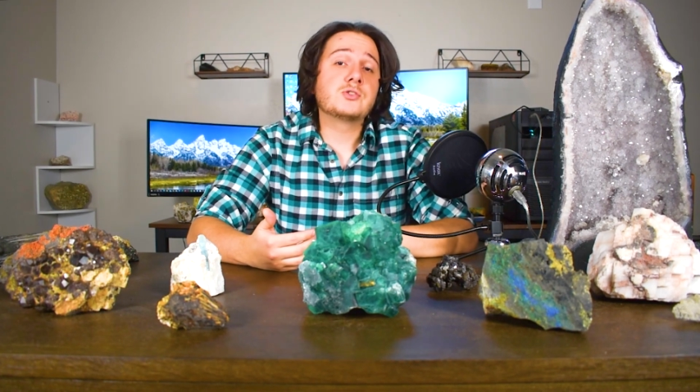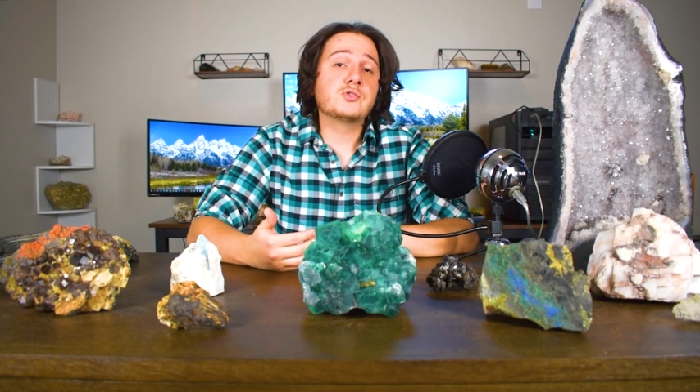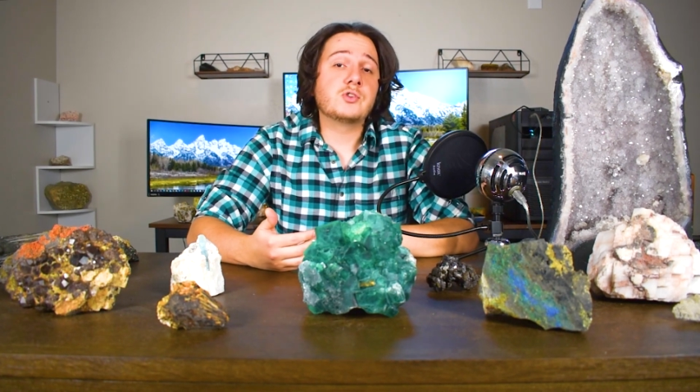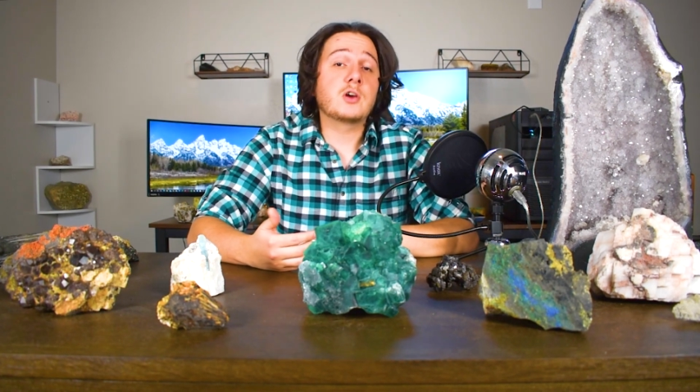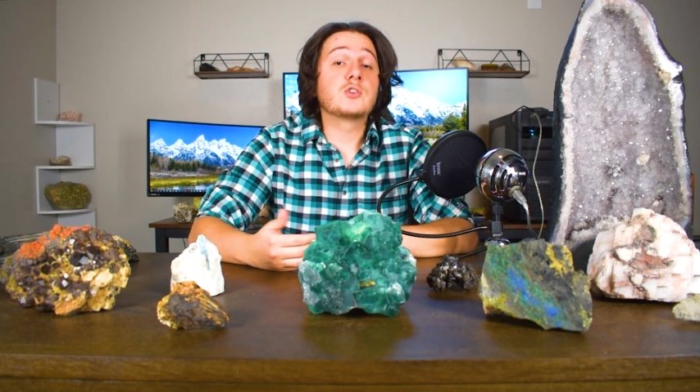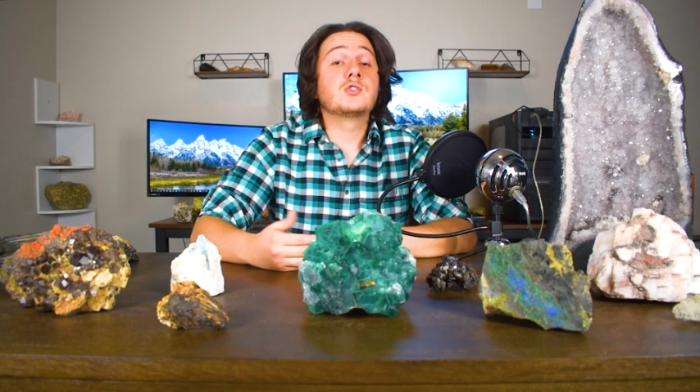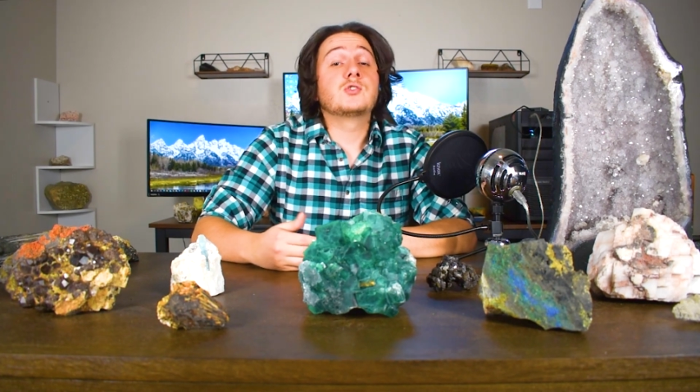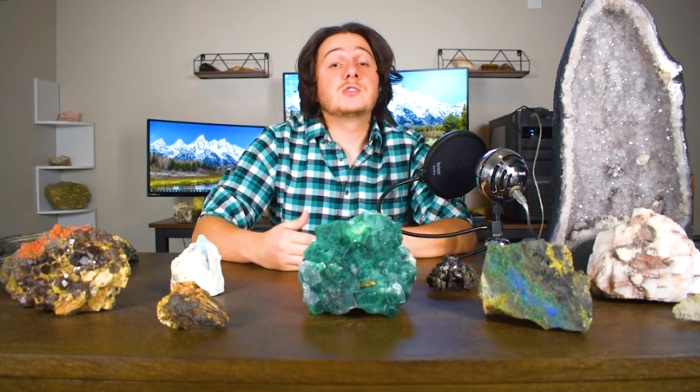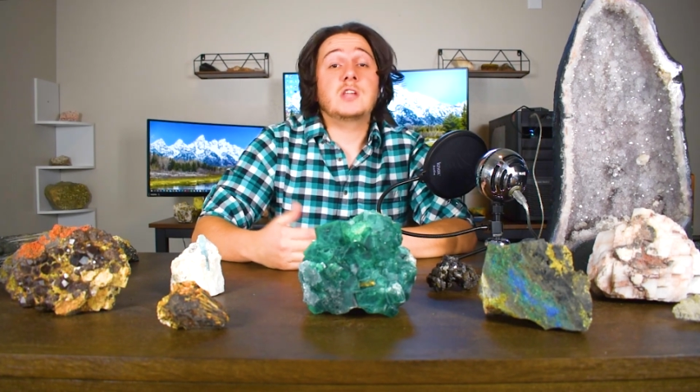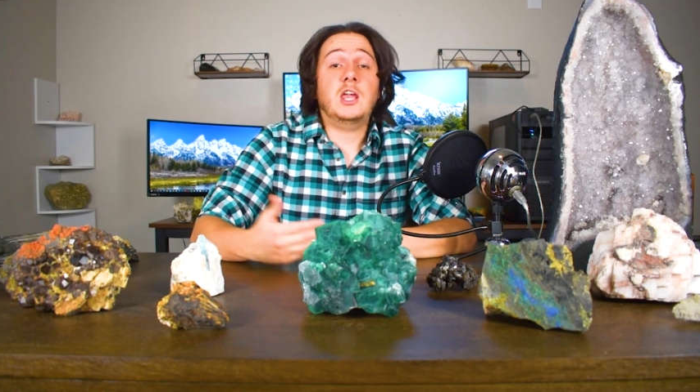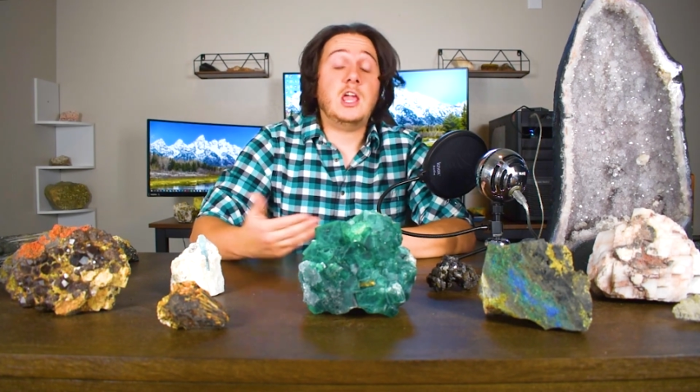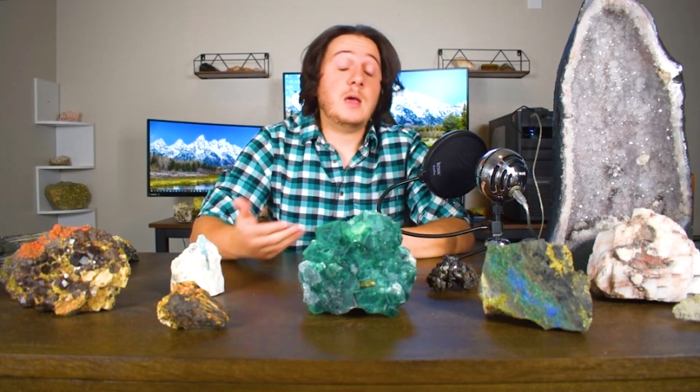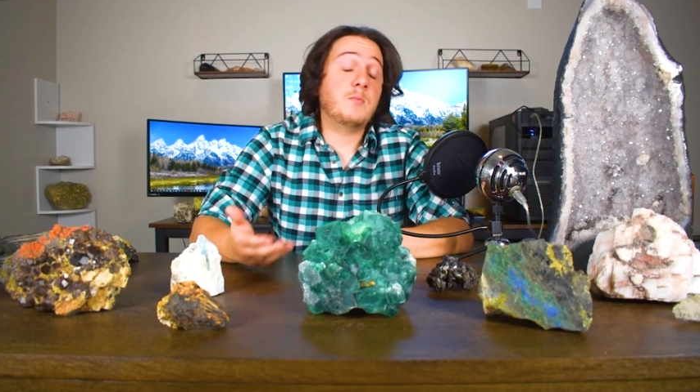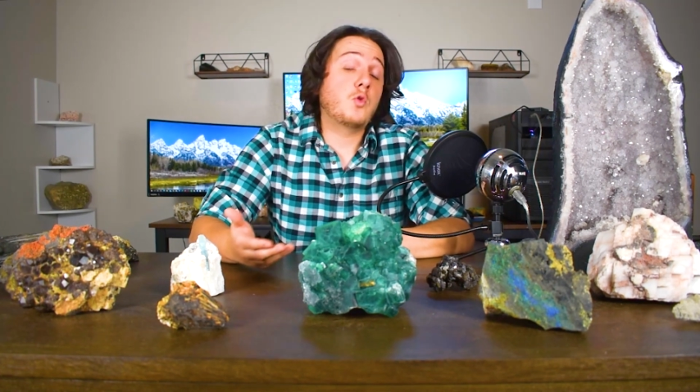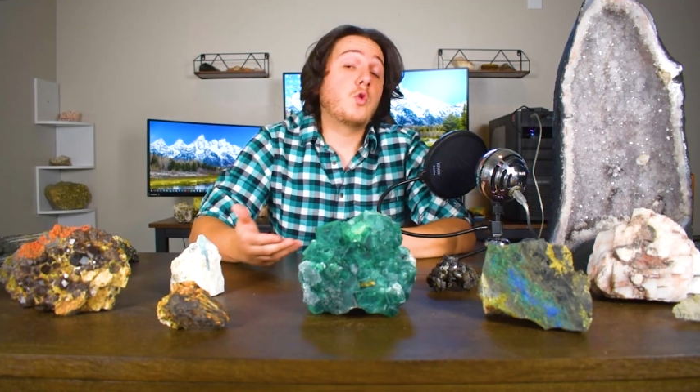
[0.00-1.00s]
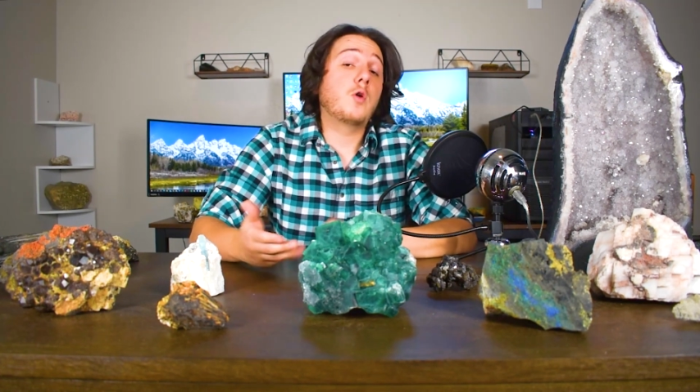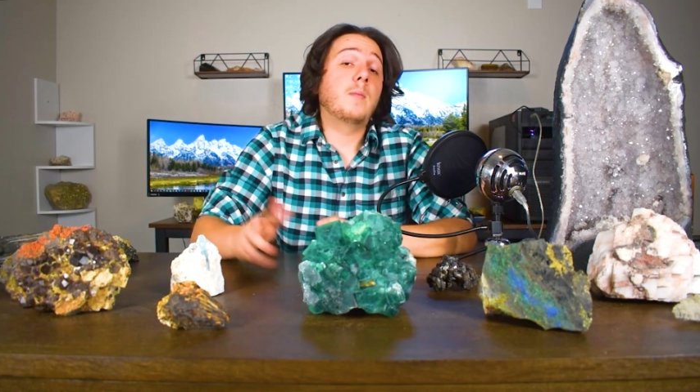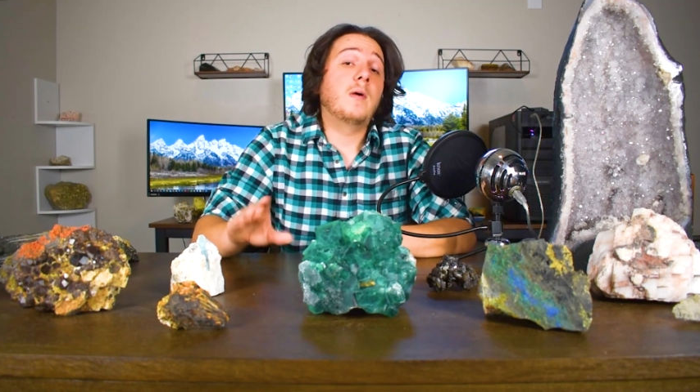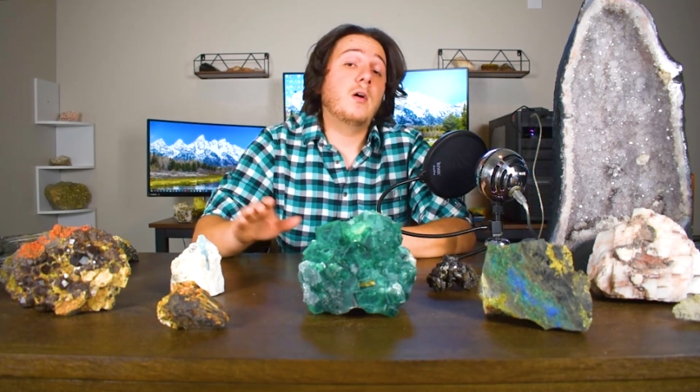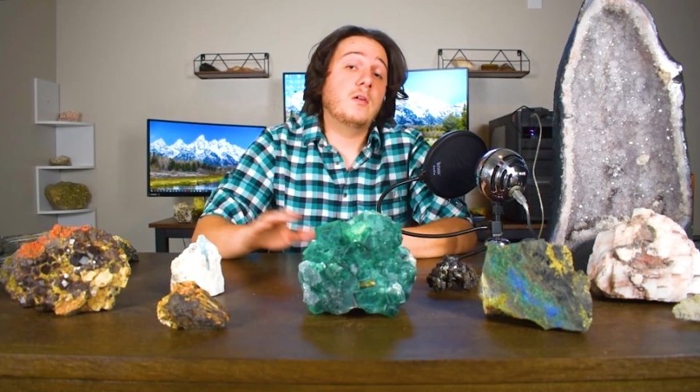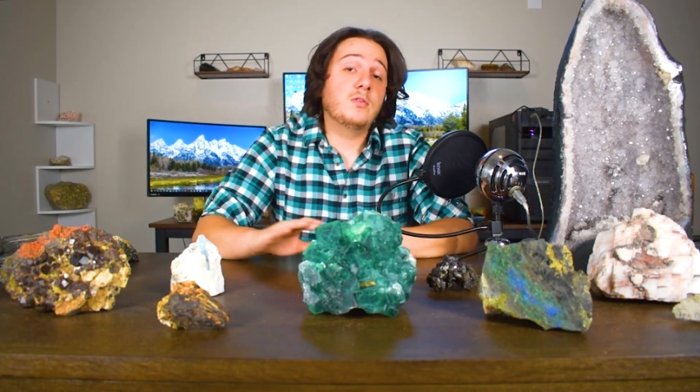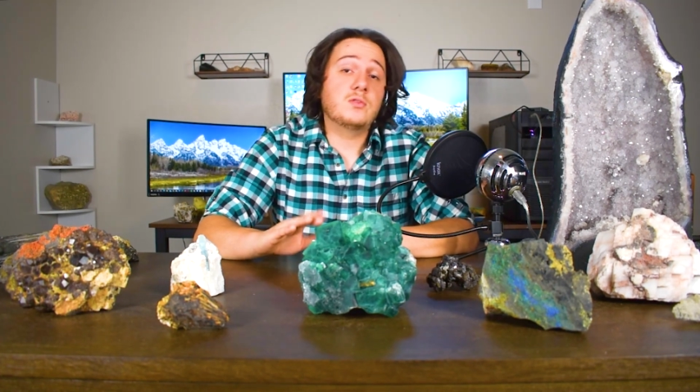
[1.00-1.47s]
structures and chemical
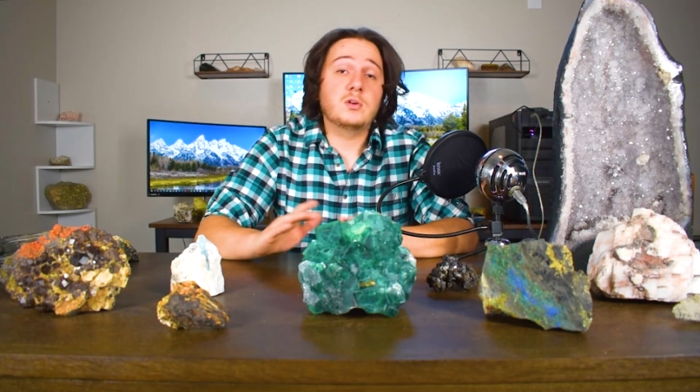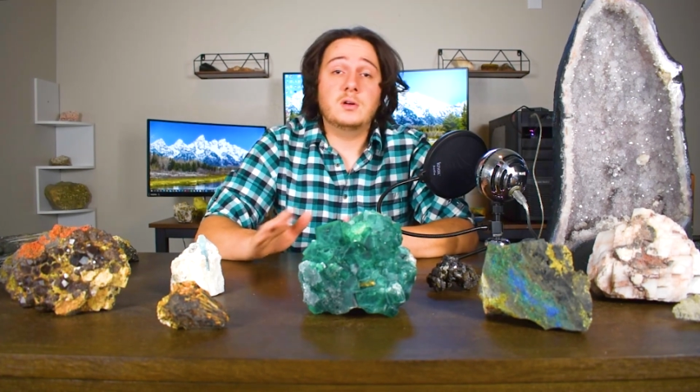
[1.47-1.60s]
bonds